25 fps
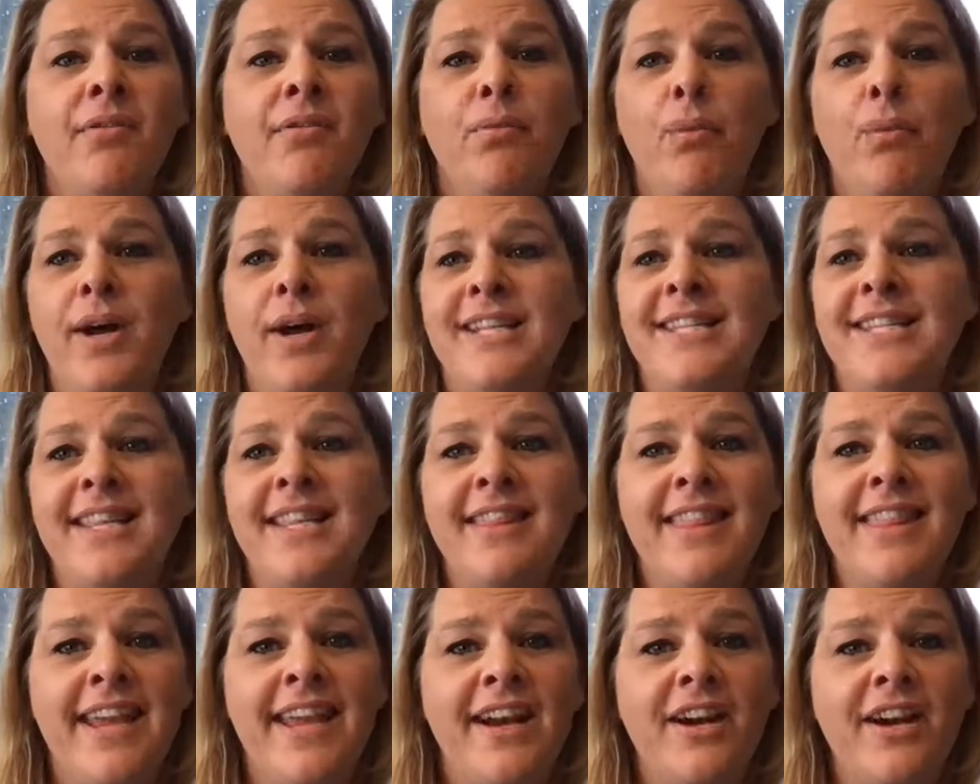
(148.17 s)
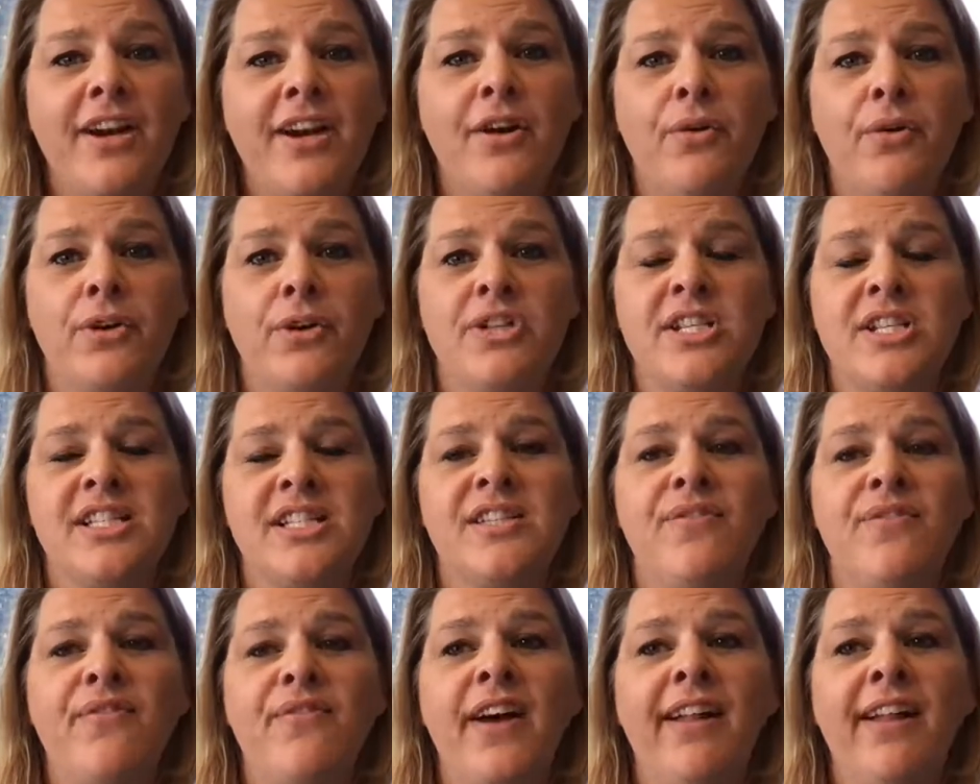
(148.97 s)
wasn't there or
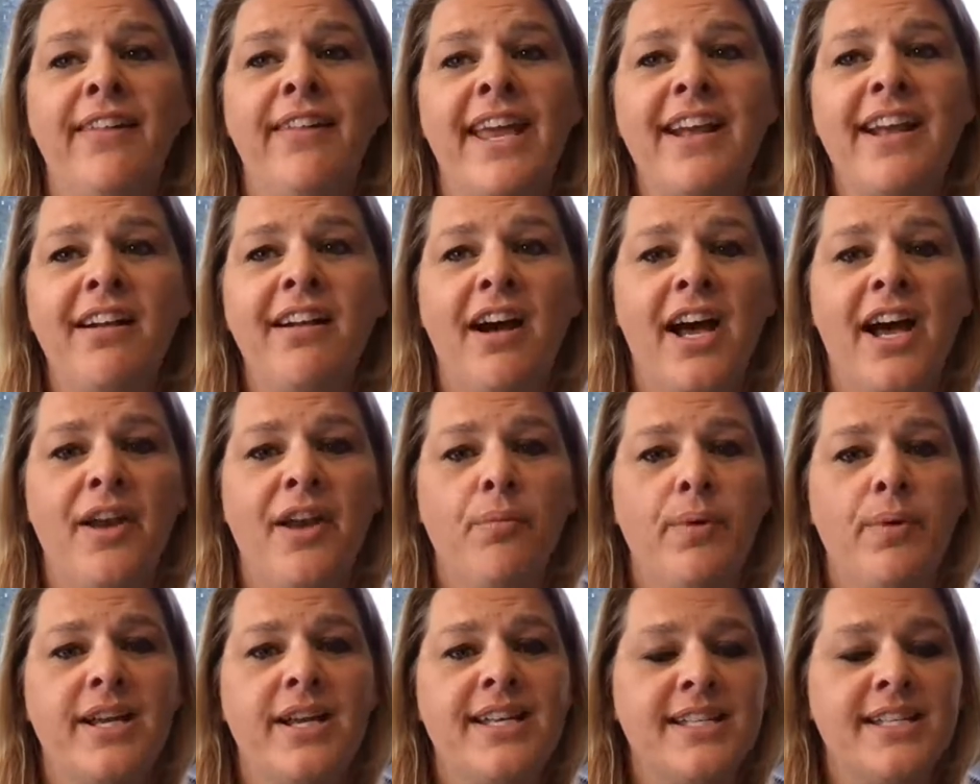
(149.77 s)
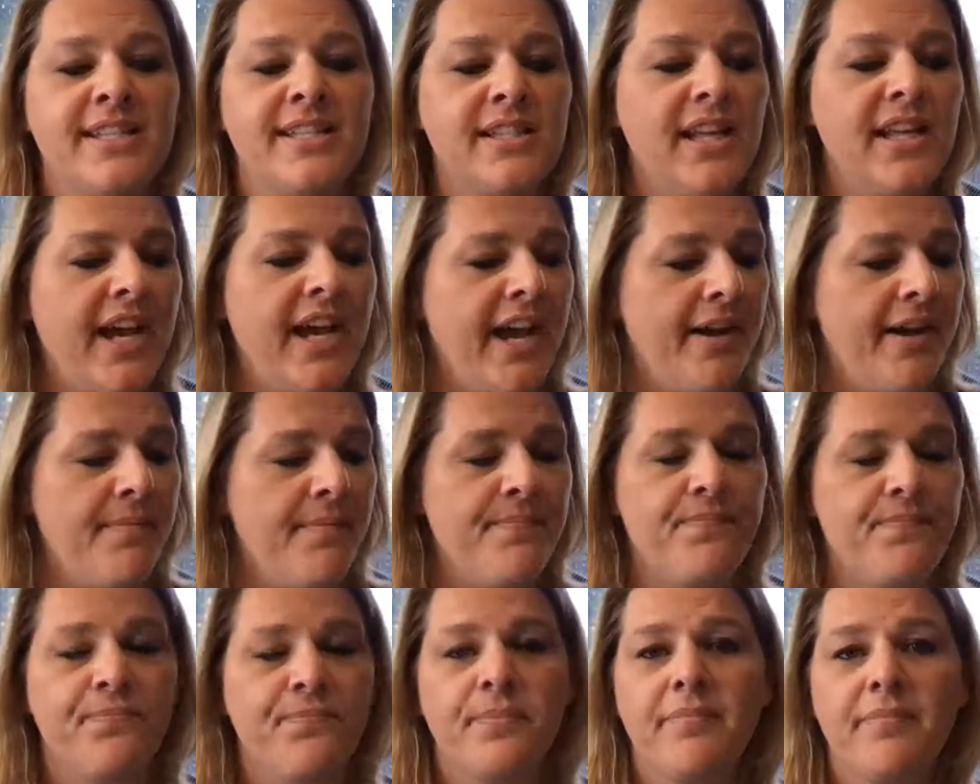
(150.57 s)
just felt like God was
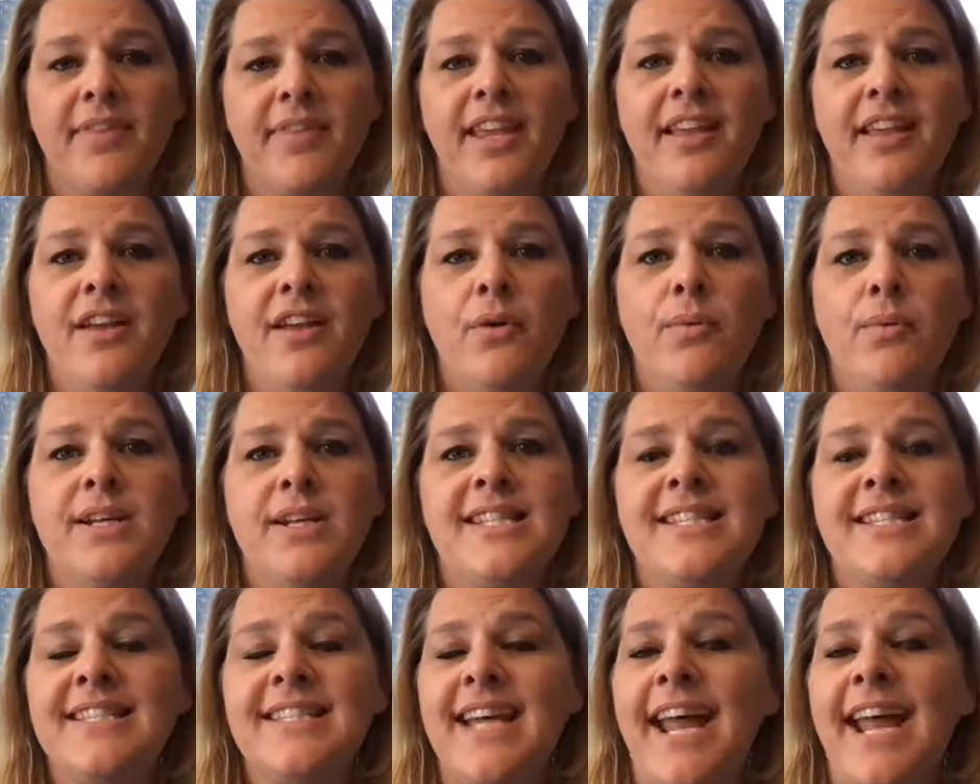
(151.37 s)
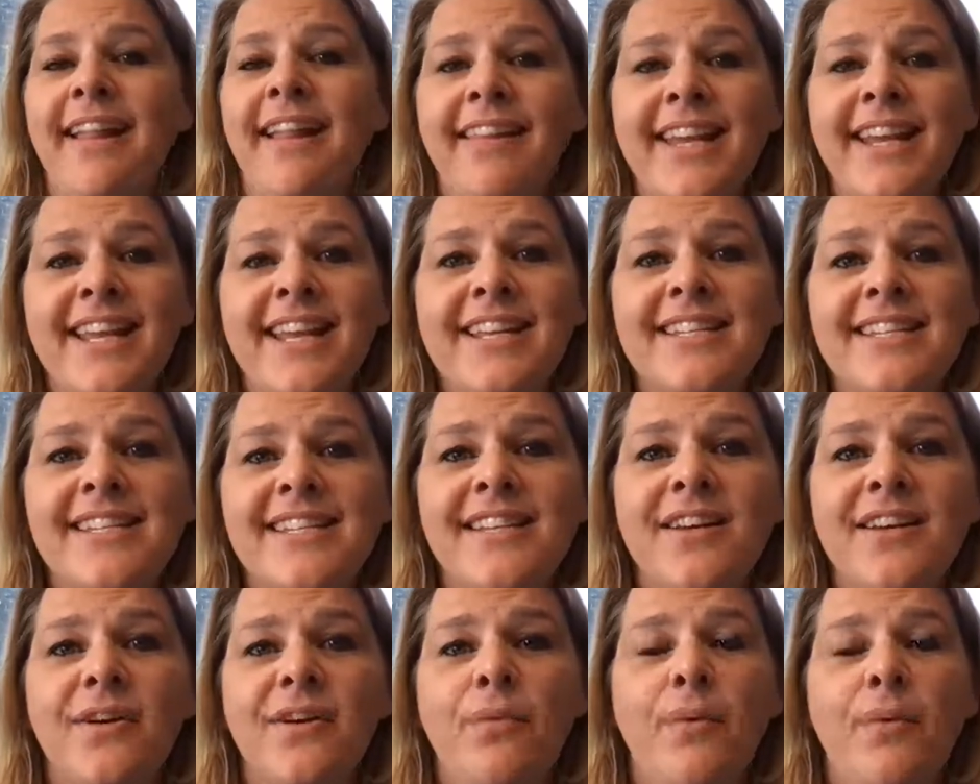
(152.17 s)

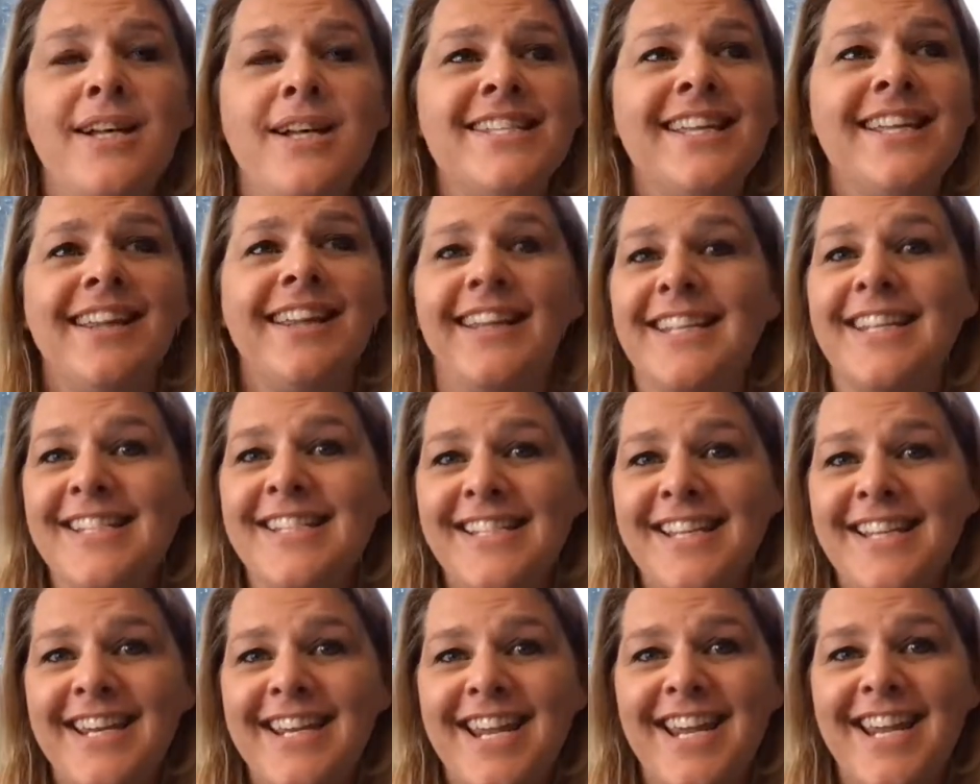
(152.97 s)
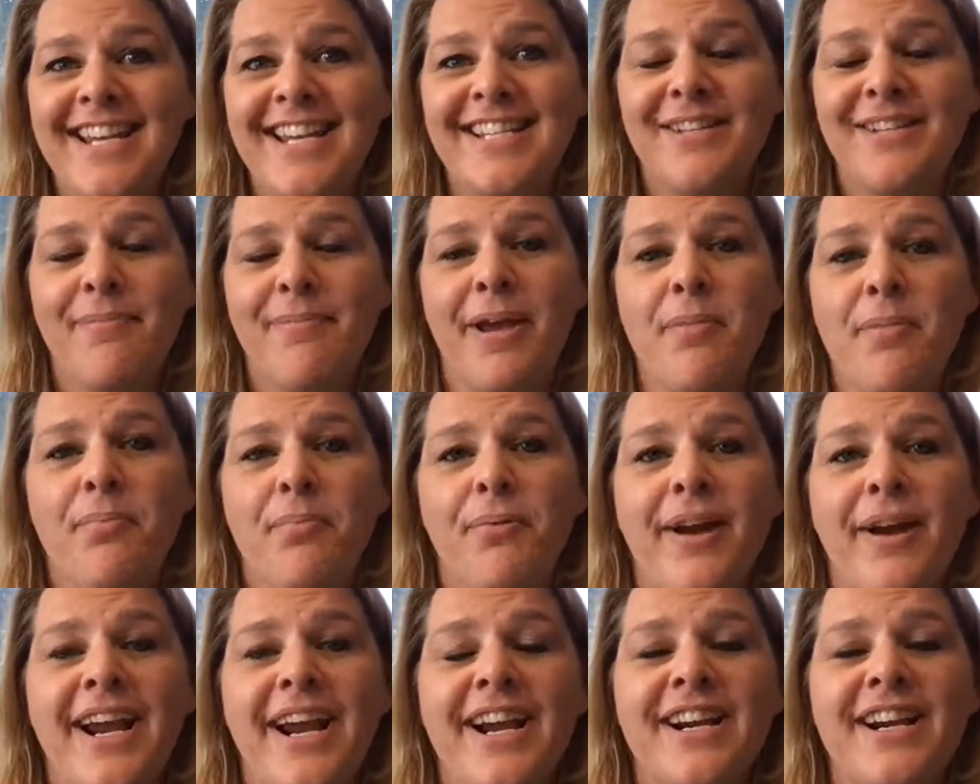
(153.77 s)
silent, wasn't listening to my
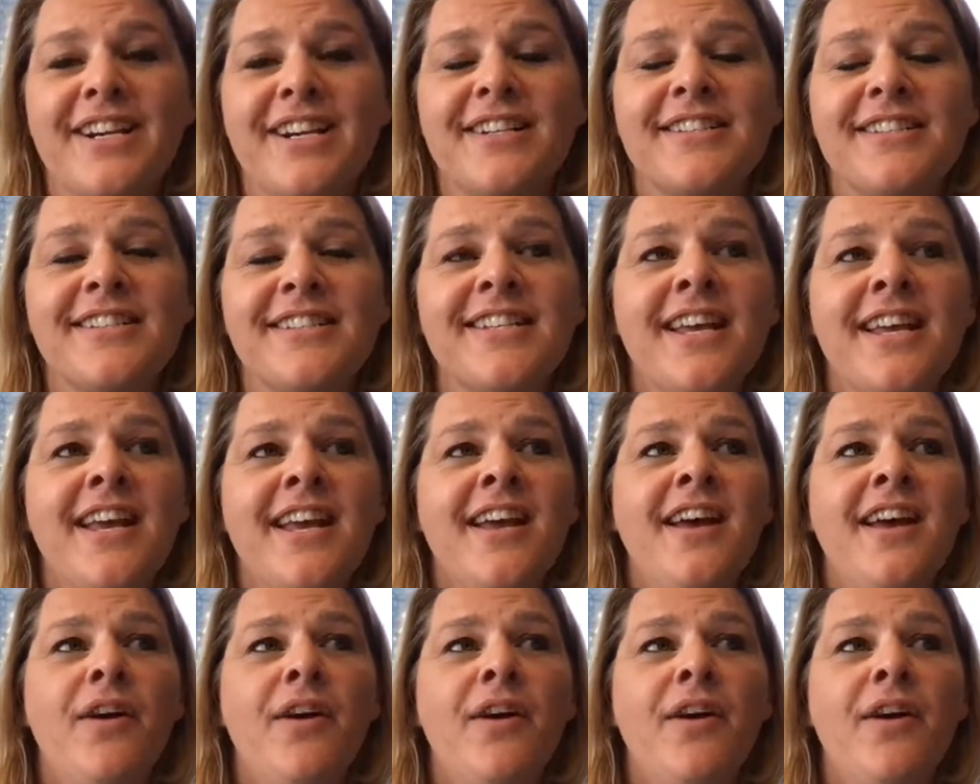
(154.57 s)
prayers.